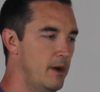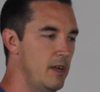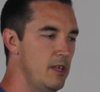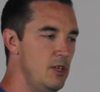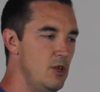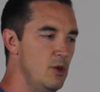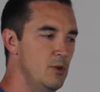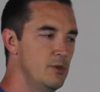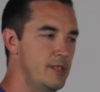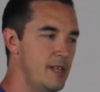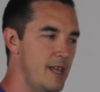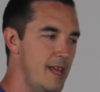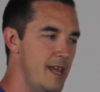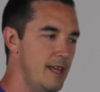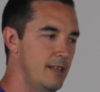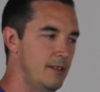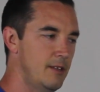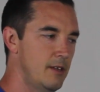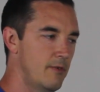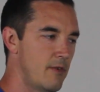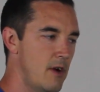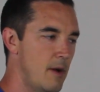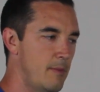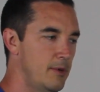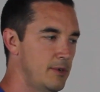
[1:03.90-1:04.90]
going to use it
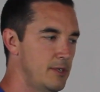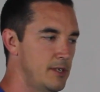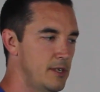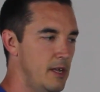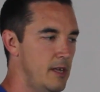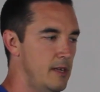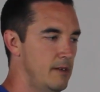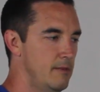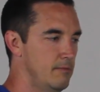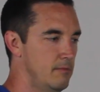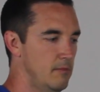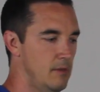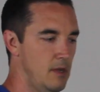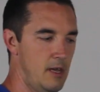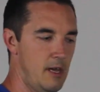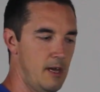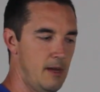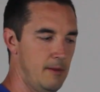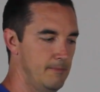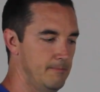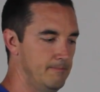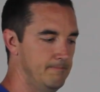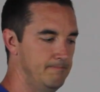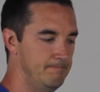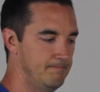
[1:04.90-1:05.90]
to represent
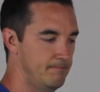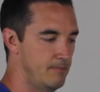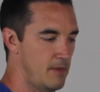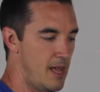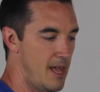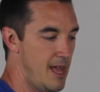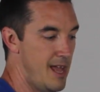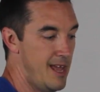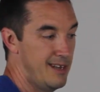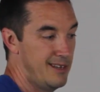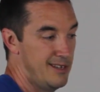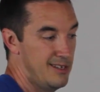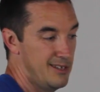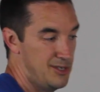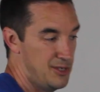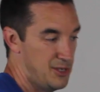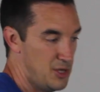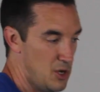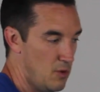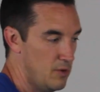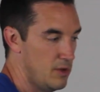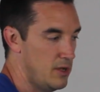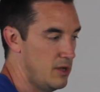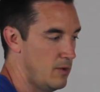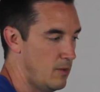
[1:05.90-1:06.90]
um, and to
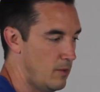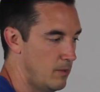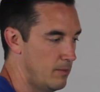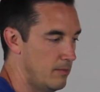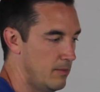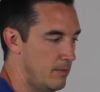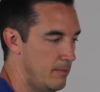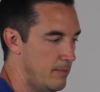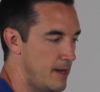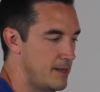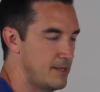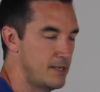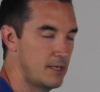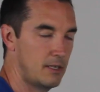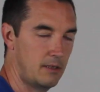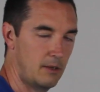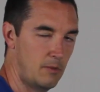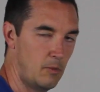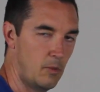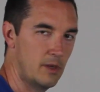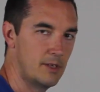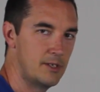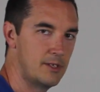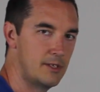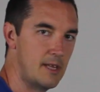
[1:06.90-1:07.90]
show you basically
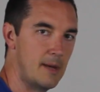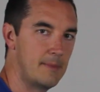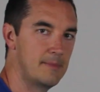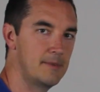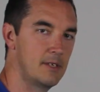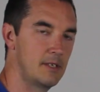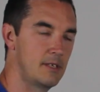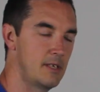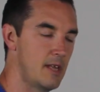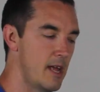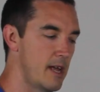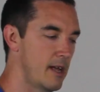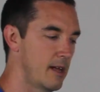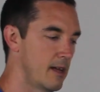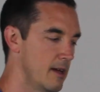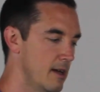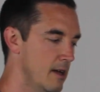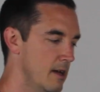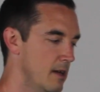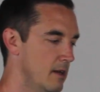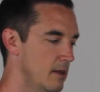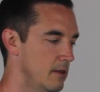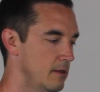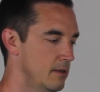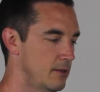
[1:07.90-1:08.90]
what steps to take
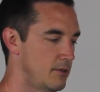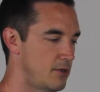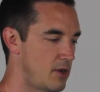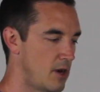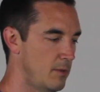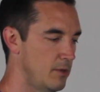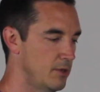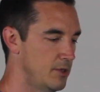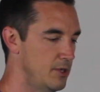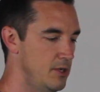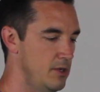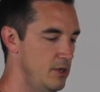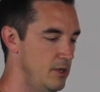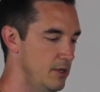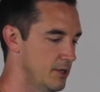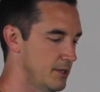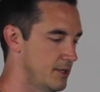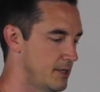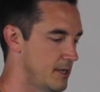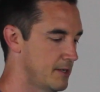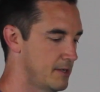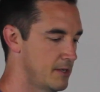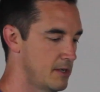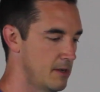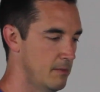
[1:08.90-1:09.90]
to troubleshoot your
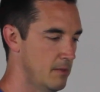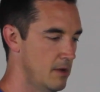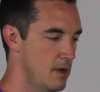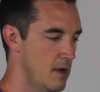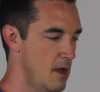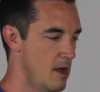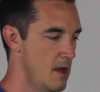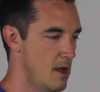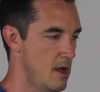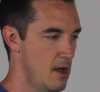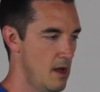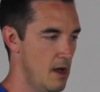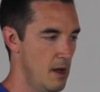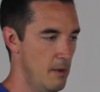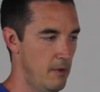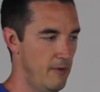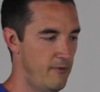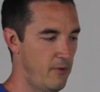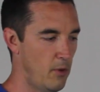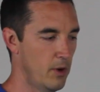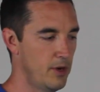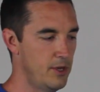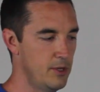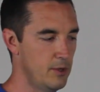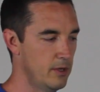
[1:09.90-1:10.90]
system.
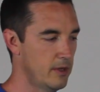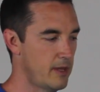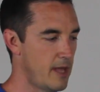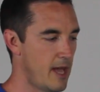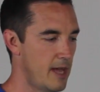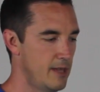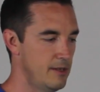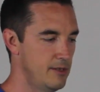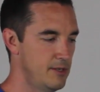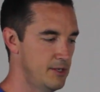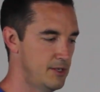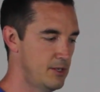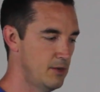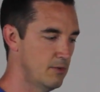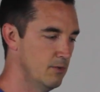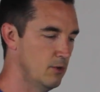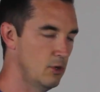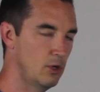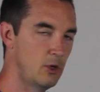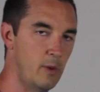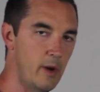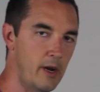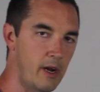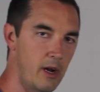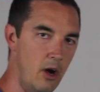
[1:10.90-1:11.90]
Before doing that, just a
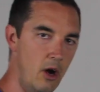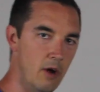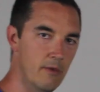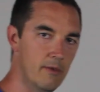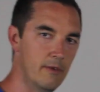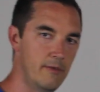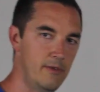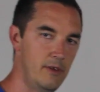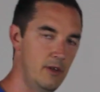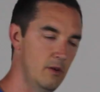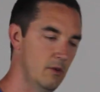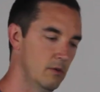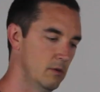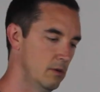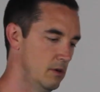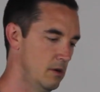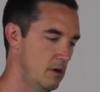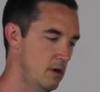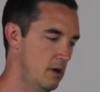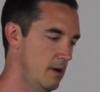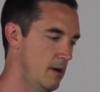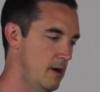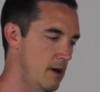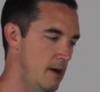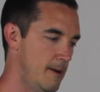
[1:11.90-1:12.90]
real quick overview.
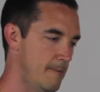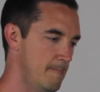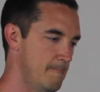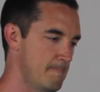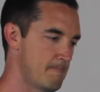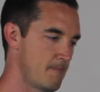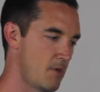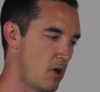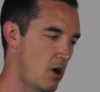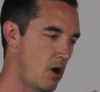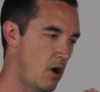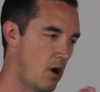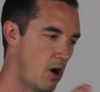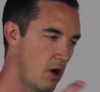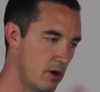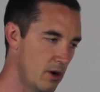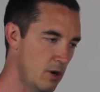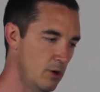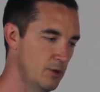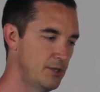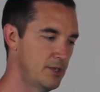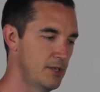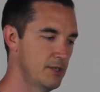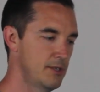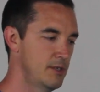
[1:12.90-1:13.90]
Um, R
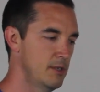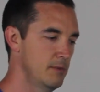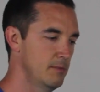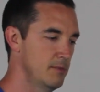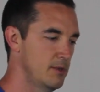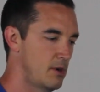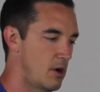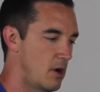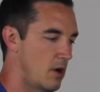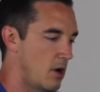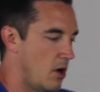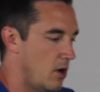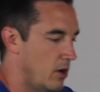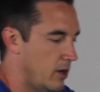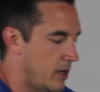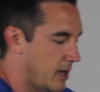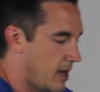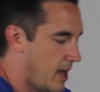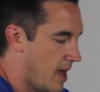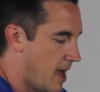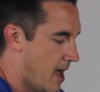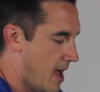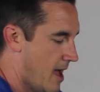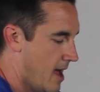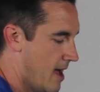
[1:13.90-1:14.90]
O systems are all going
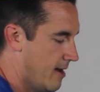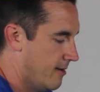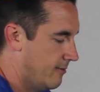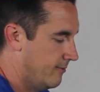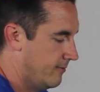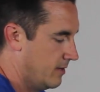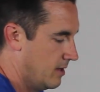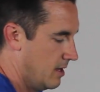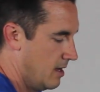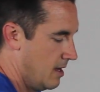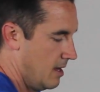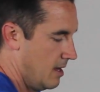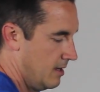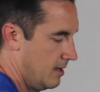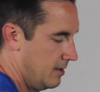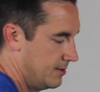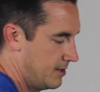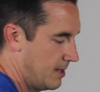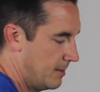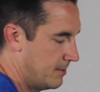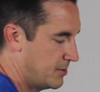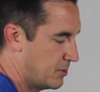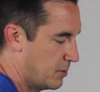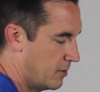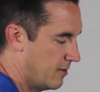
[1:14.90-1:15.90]
to have
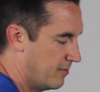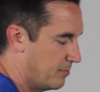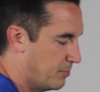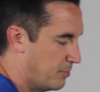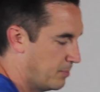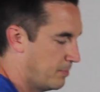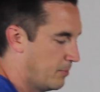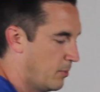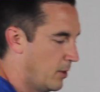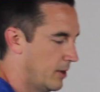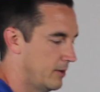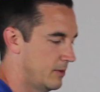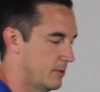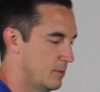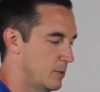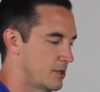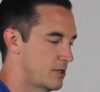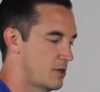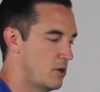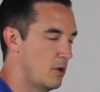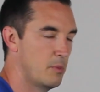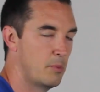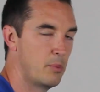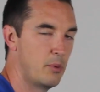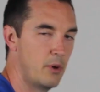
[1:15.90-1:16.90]
some sort of what, what's
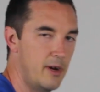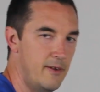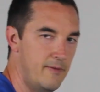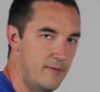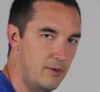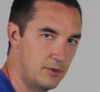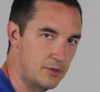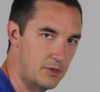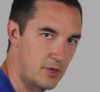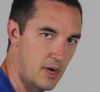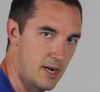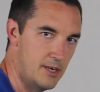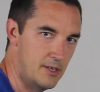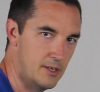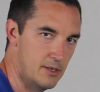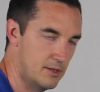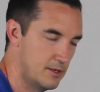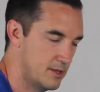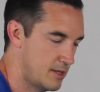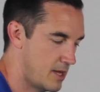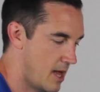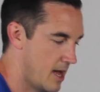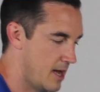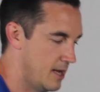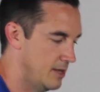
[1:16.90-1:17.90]
called pre-filtration
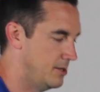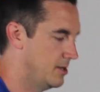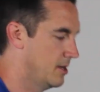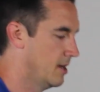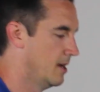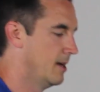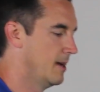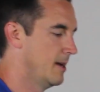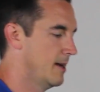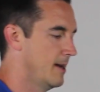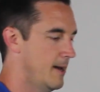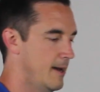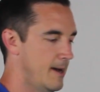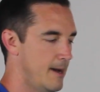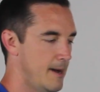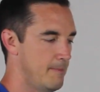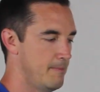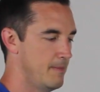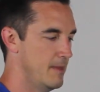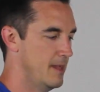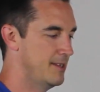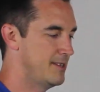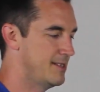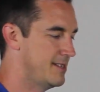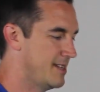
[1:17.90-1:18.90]
stage. Um,
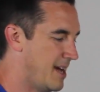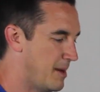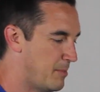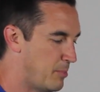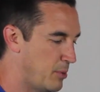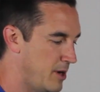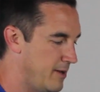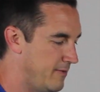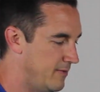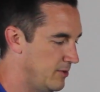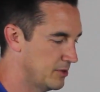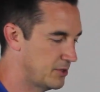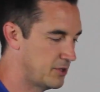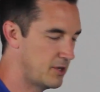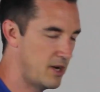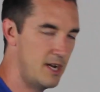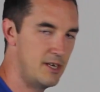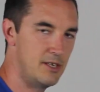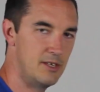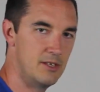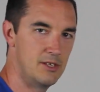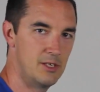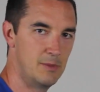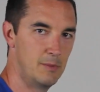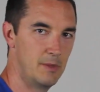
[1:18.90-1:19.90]
it's not
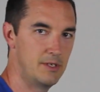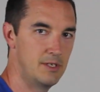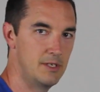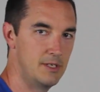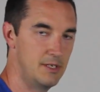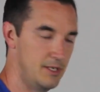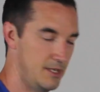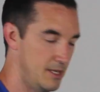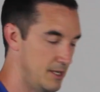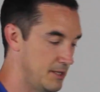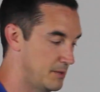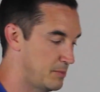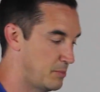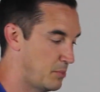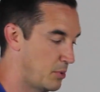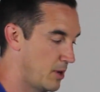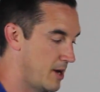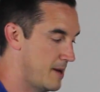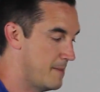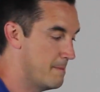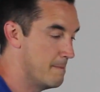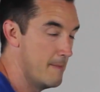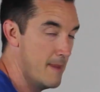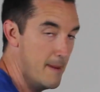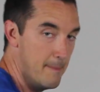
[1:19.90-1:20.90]
pre-filtration so much as it is
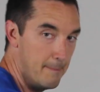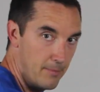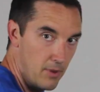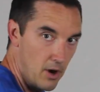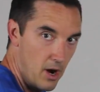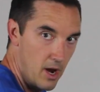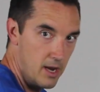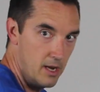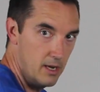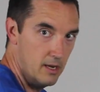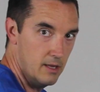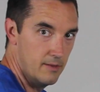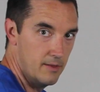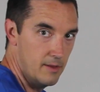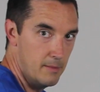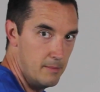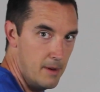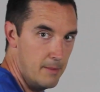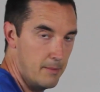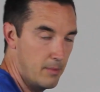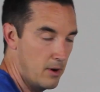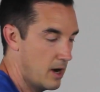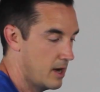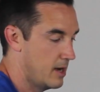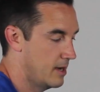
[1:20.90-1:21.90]
pre-membrane. The
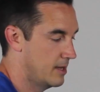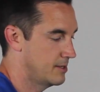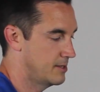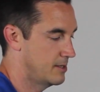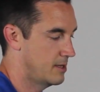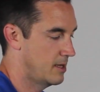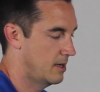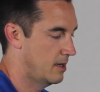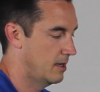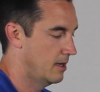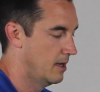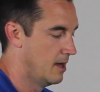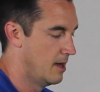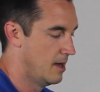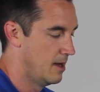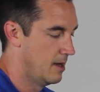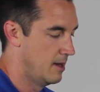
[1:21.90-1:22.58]
membrane is the,